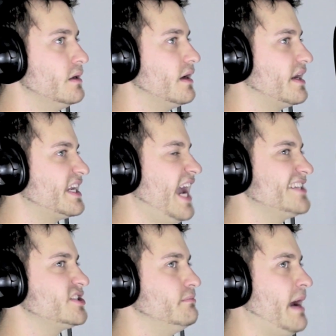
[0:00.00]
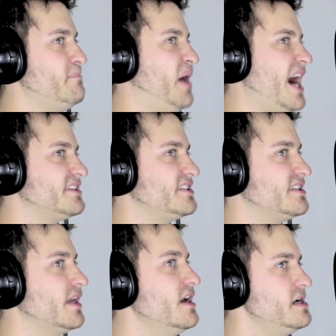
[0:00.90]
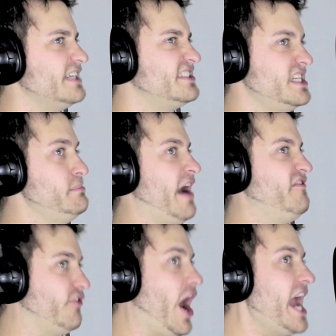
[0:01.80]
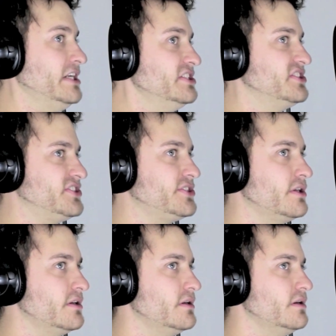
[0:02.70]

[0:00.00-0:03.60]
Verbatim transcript: Gotta catch my bus. I see my friends.